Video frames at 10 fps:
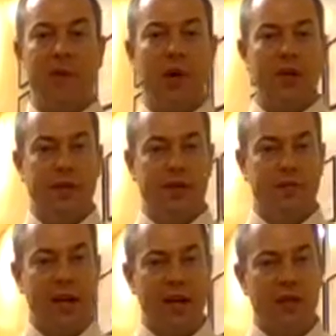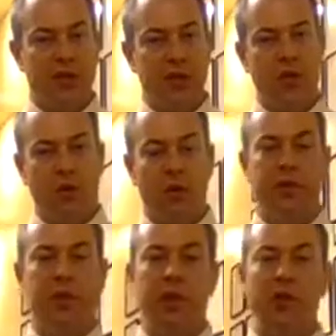it was of some value to you, or
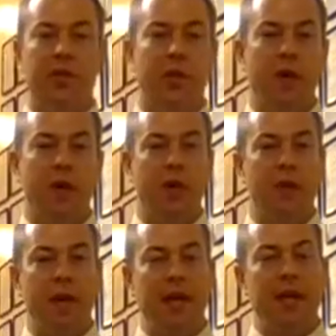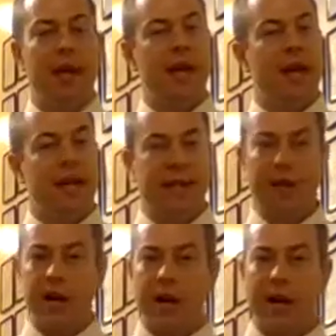if you know someone who maybe has had
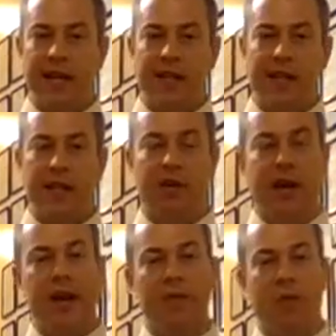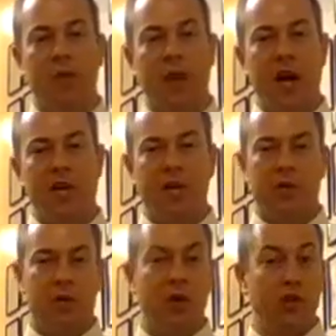a car accident or has poor posture,
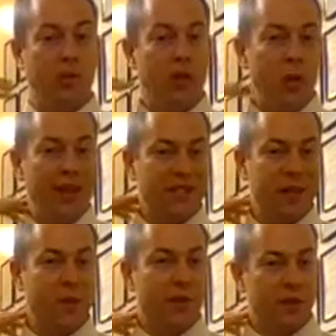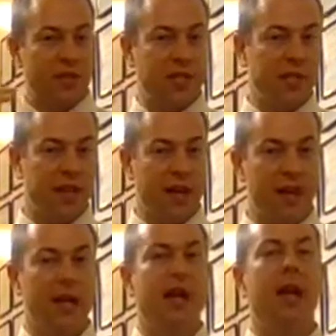or someone who wakes up with a stiff
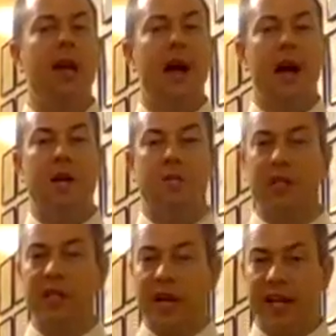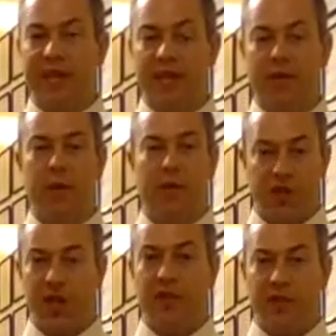neck, please like this or
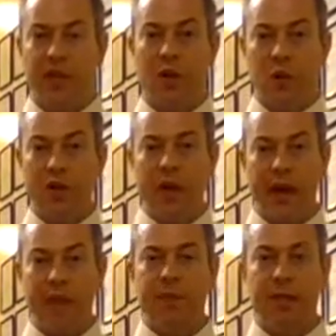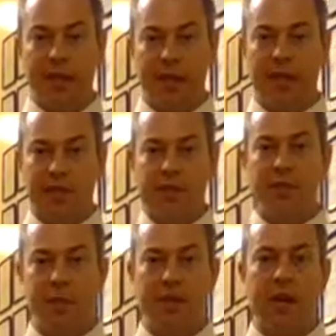share this video with them so they can get some
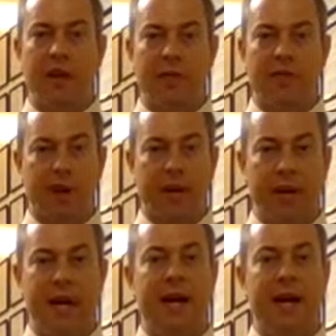benefit from it.